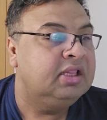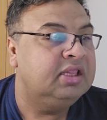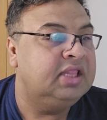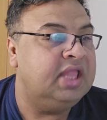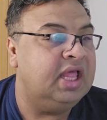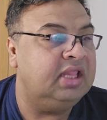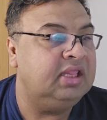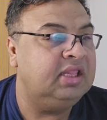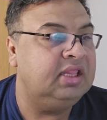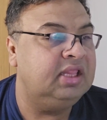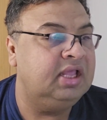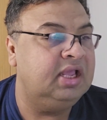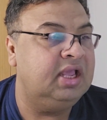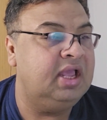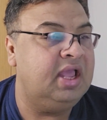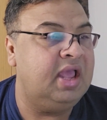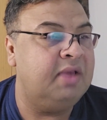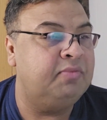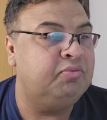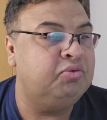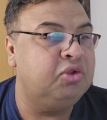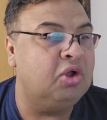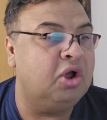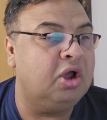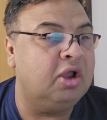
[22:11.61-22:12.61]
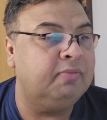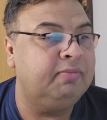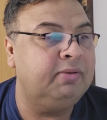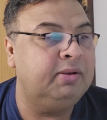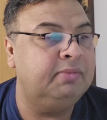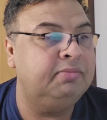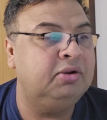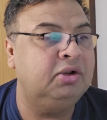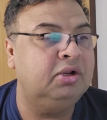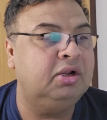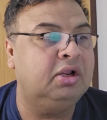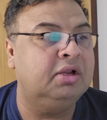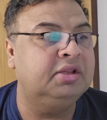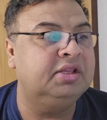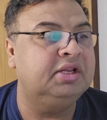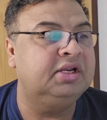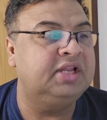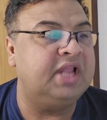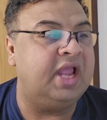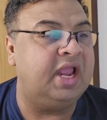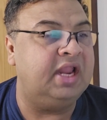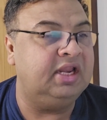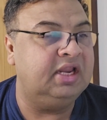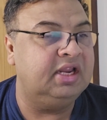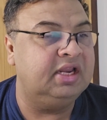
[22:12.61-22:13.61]
then the absorbable or the
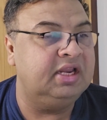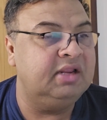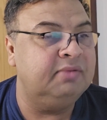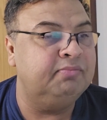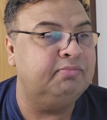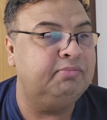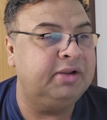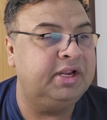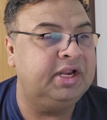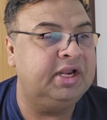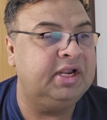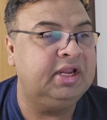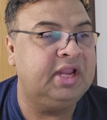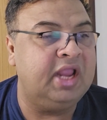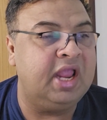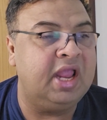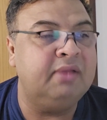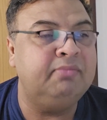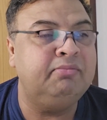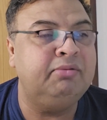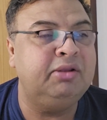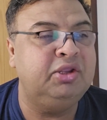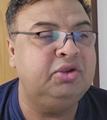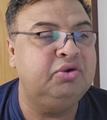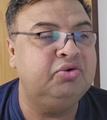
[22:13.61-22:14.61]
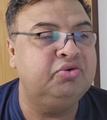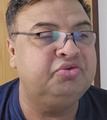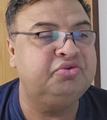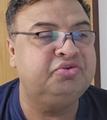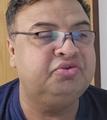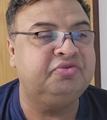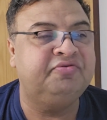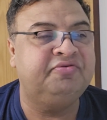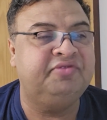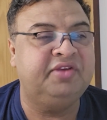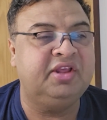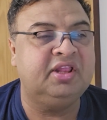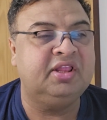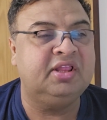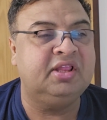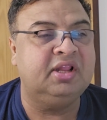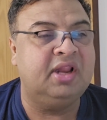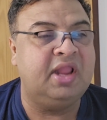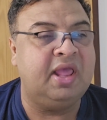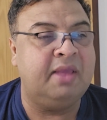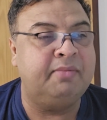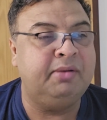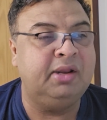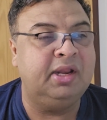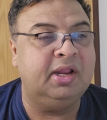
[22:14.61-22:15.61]
titanium plate can be used to fix the
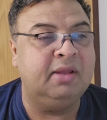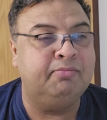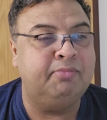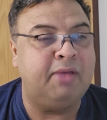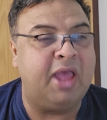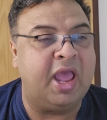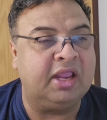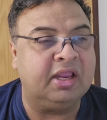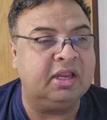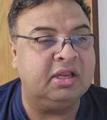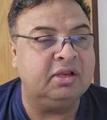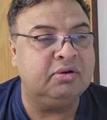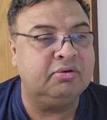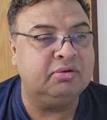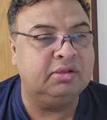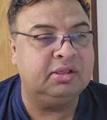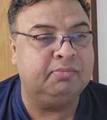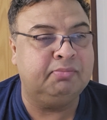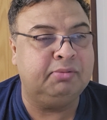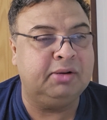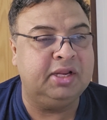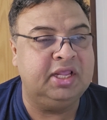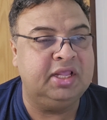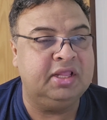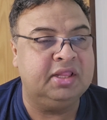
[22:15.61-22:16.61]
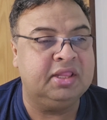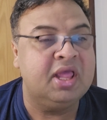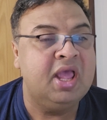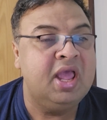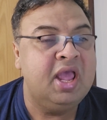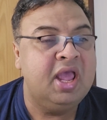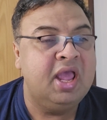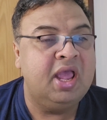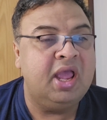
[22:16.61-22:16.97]
lamina back into the place.